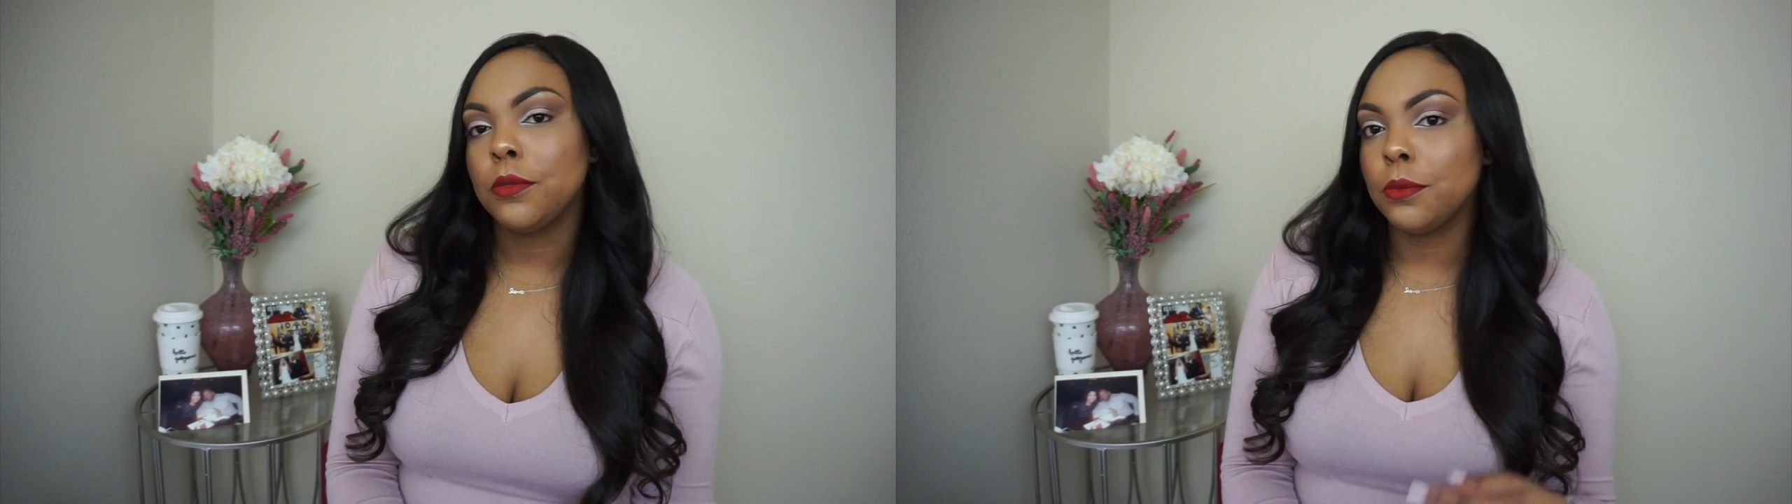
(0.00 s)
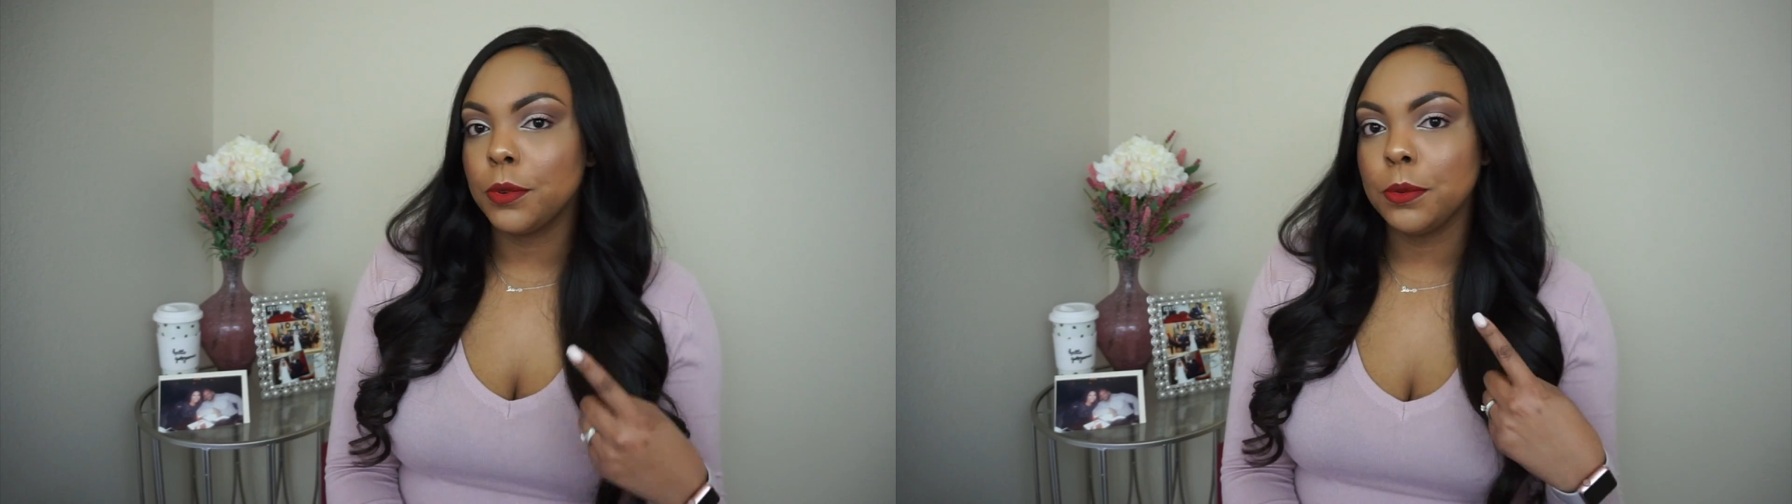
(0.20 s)

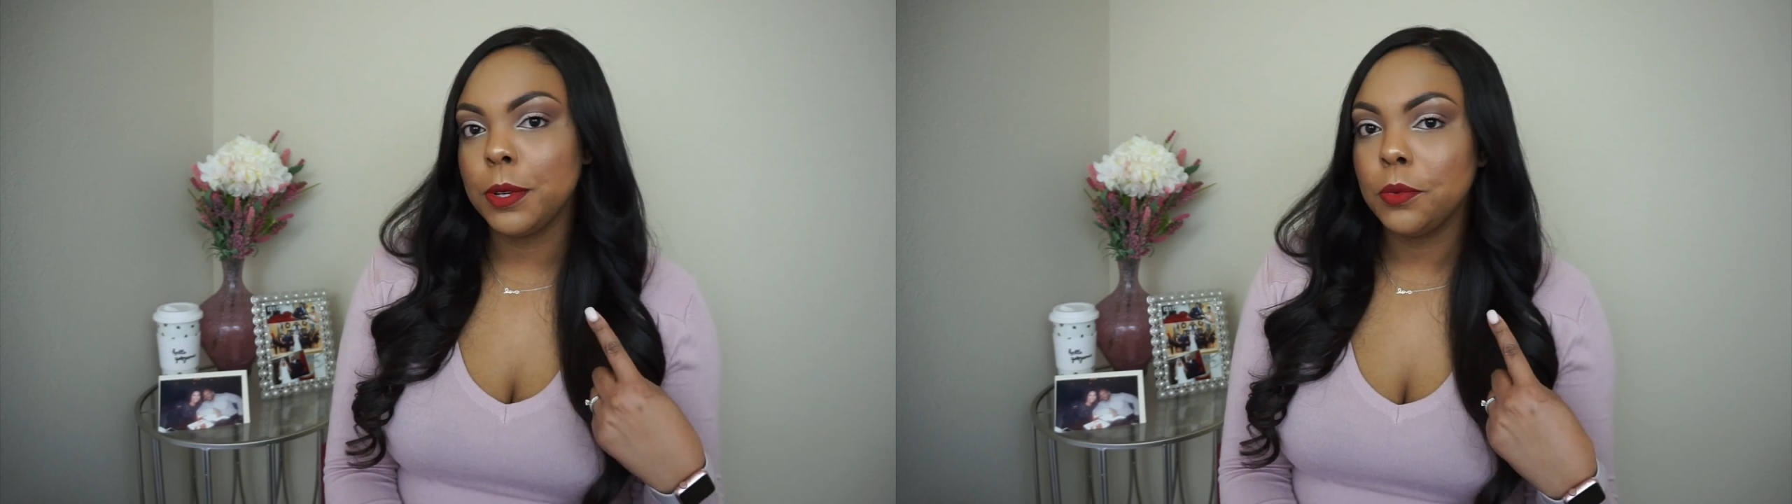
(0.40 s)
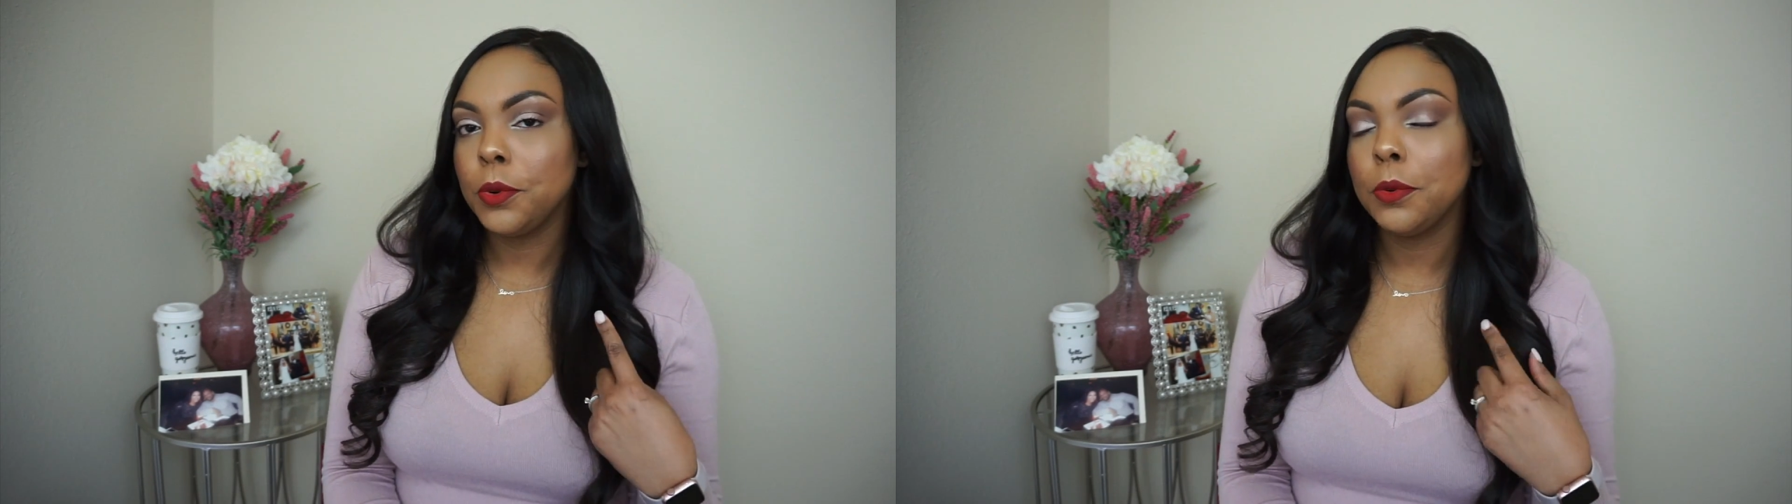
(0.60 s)

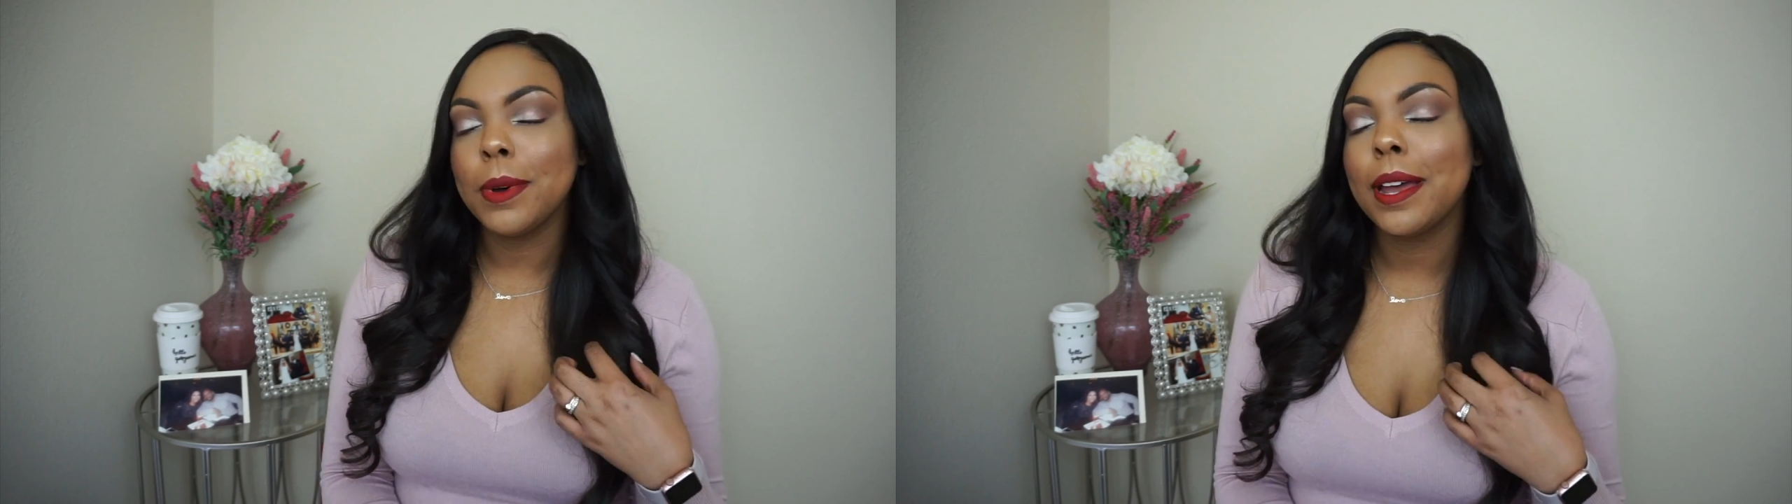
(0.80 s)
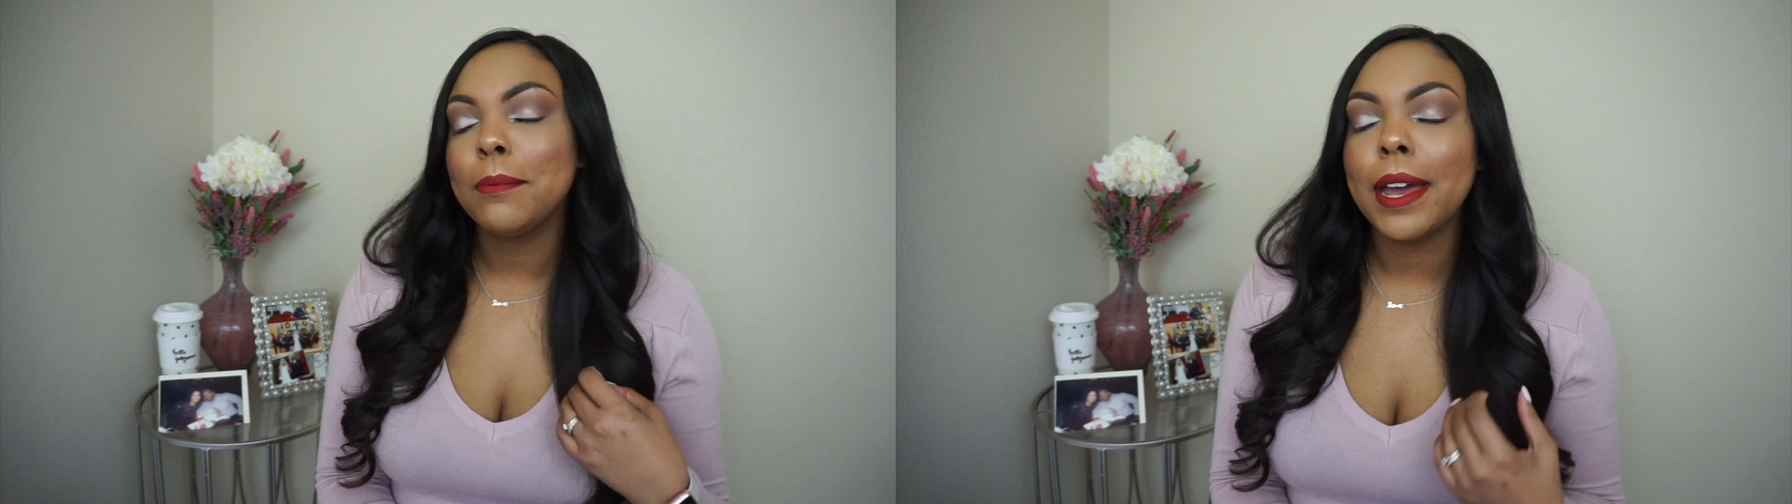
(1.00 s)
Ruby Woo by